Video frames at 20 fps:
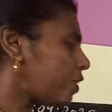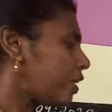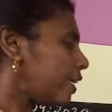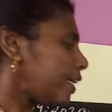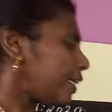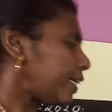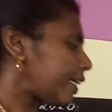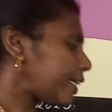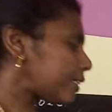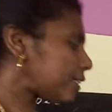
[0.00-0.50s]

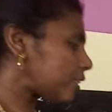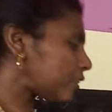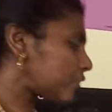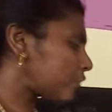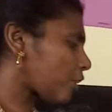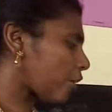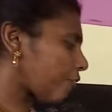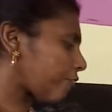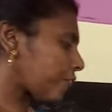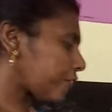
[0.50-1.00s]

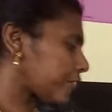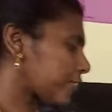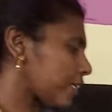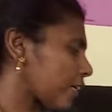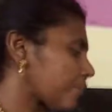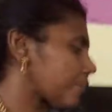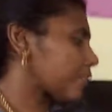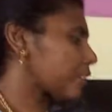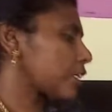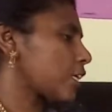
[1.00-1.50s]
density of a
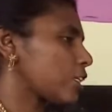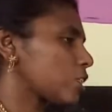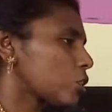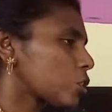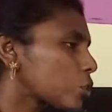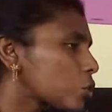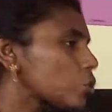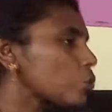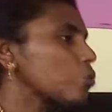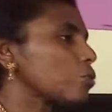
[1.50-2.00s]
substance
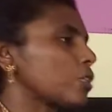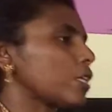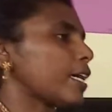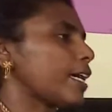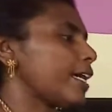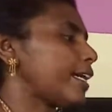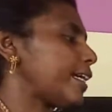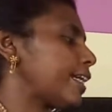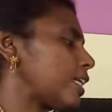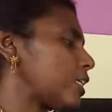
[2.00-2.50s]
to
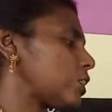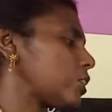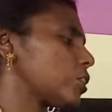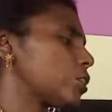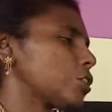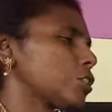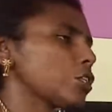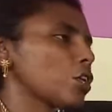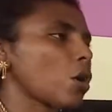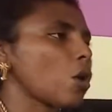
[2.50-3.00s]
the
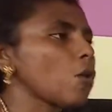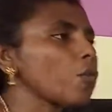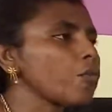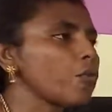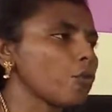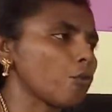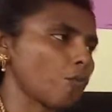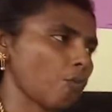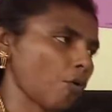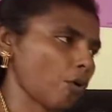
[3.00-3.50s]
density of
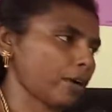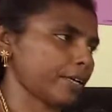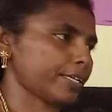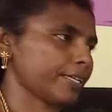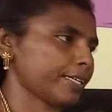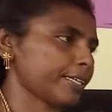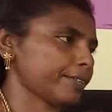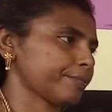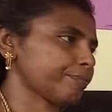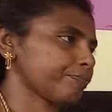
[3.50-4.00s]

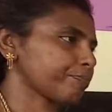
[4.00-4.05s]
water.